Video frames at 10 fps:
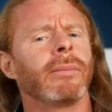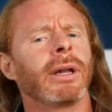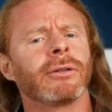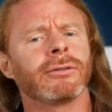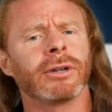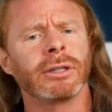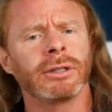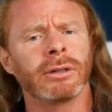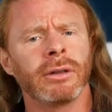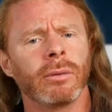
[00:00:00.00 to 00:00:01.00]

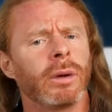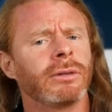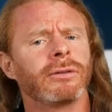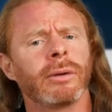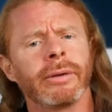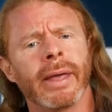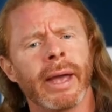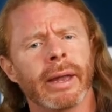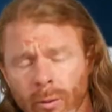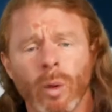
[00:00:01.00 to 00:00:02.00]
administration the ones doing
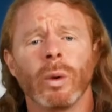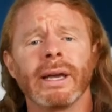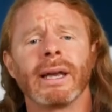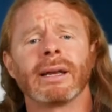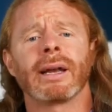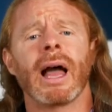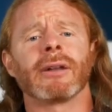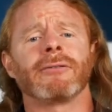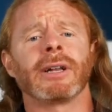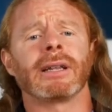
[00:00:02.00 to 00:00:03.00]
that? Well, we can
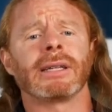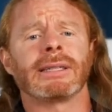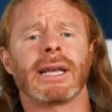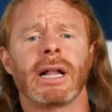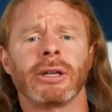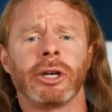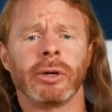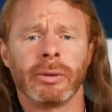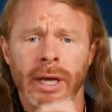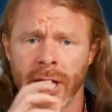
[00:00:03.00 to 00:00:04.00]
confidently tell
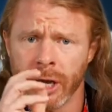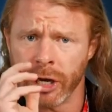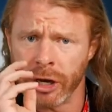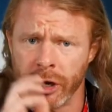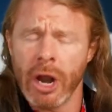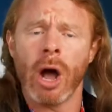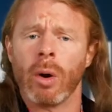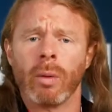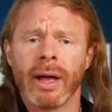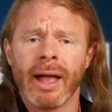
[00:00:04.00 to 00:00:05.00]
you
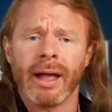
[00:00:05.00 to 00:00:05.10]
no.